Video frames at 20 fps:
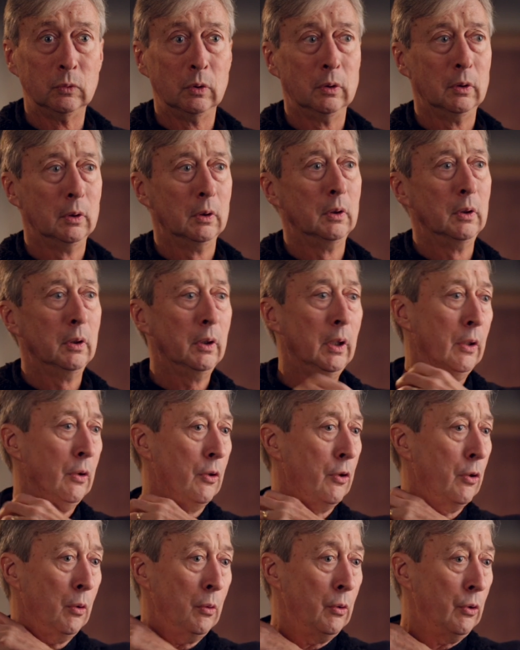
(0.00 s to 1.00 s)
Yes.
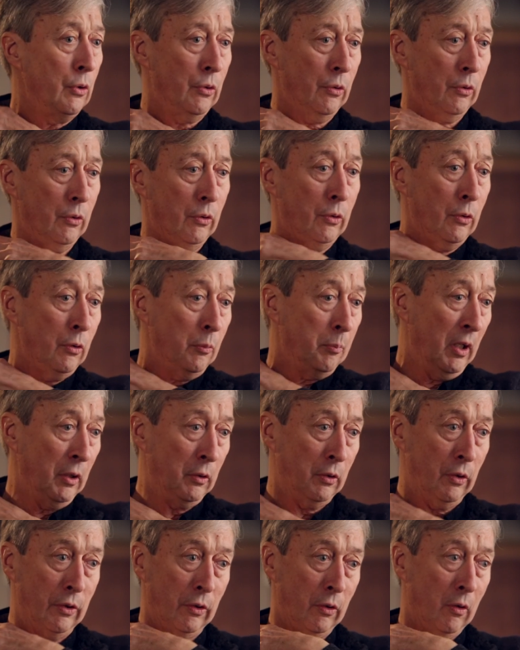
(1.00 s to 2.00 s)
And Sue's, Sue
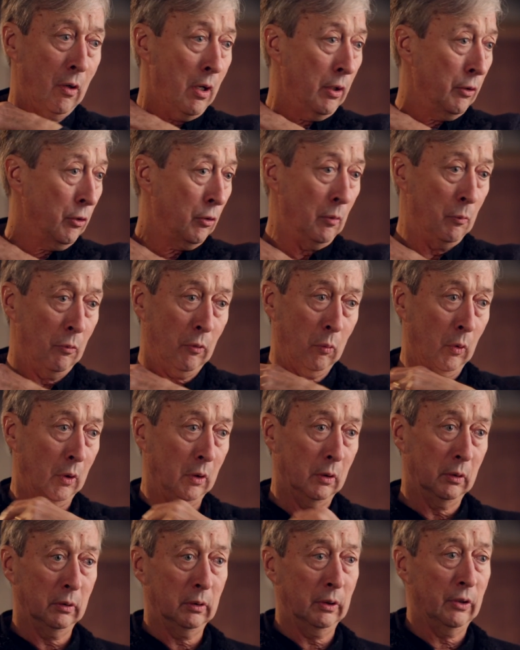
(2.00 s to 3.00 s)
Benson's costumes
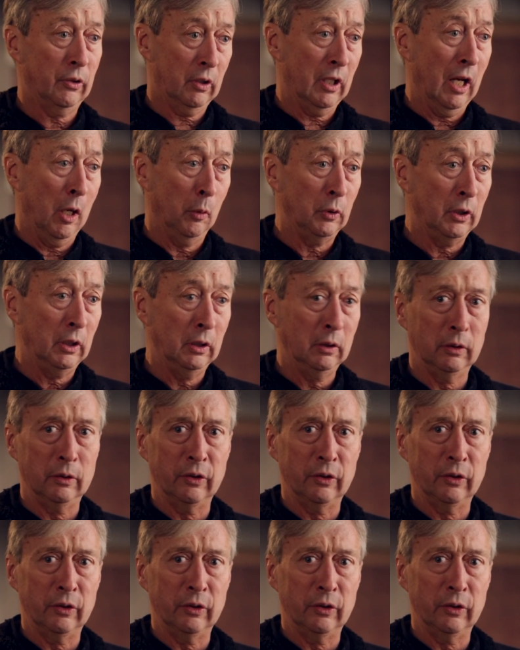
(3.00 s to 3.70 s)
were astounding,